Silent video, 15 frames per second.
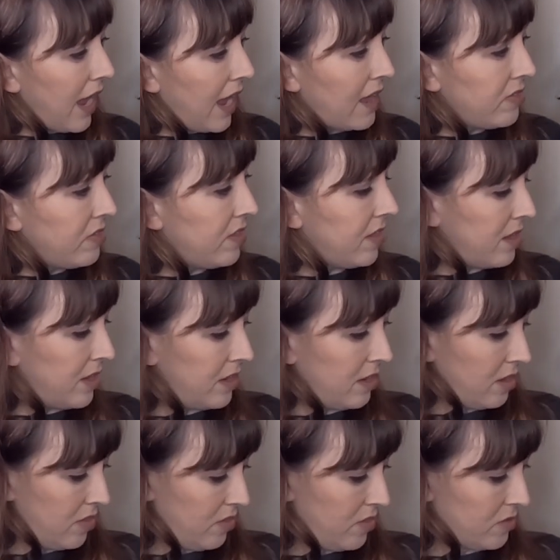And
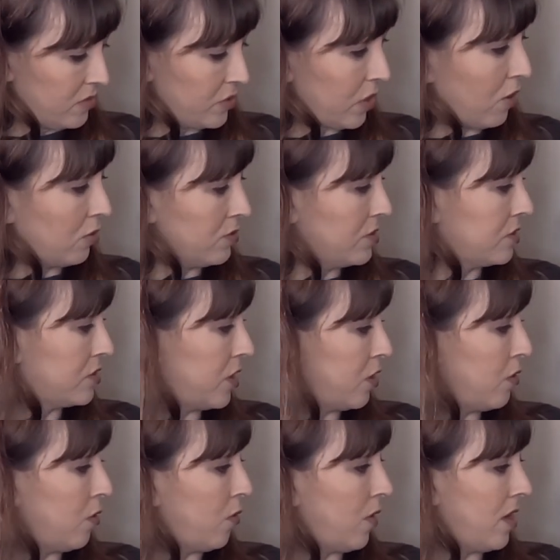then there's
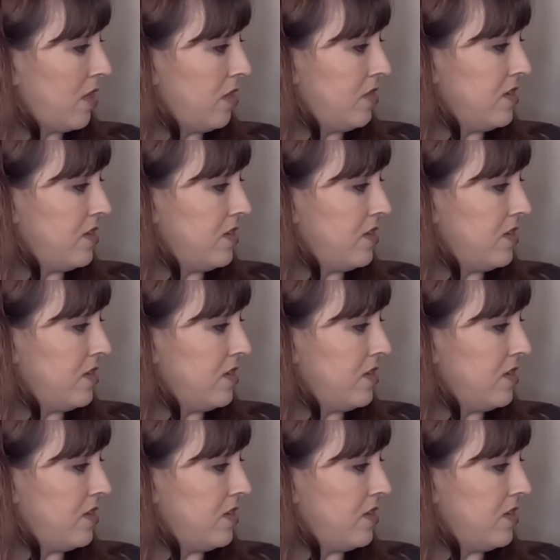also